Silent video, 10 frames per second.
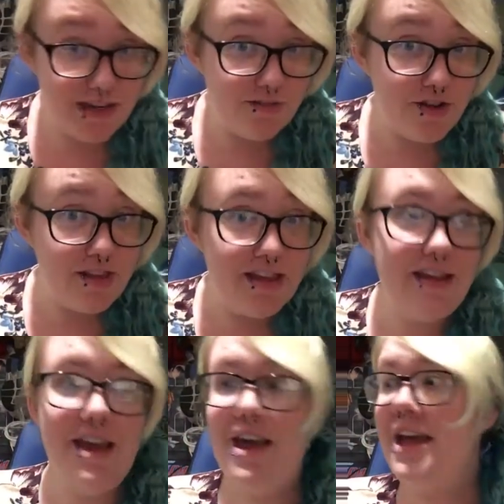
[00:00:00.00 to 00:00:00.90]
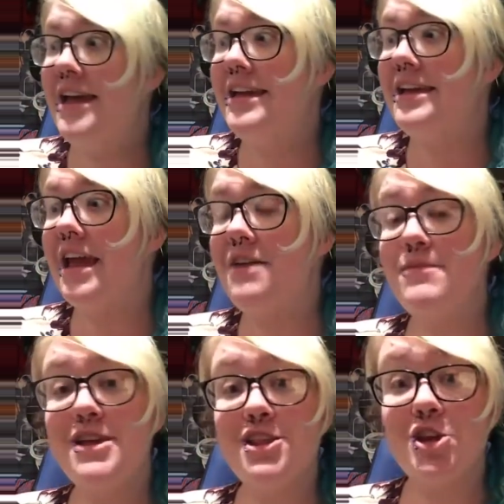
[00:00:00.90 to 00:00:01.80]
and everything. He
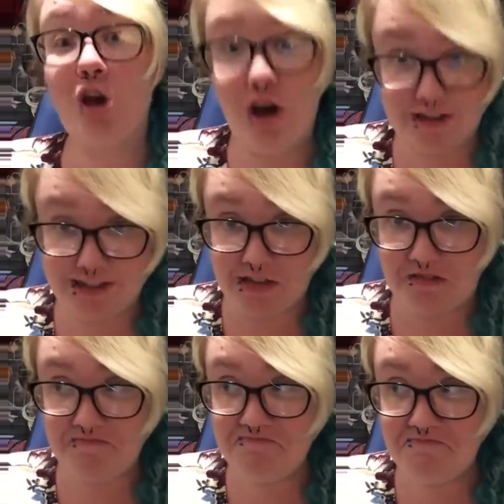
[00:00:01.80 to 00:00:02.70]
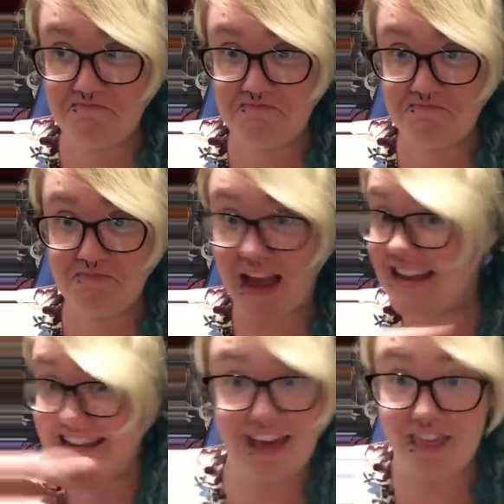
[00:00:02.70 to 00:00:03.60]
gave me the console.
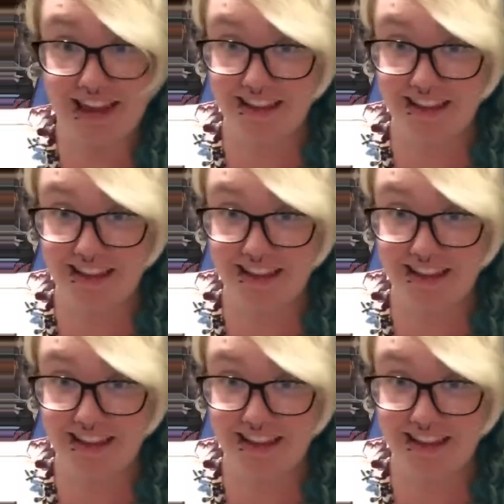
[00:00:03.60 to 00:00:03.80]
Nothing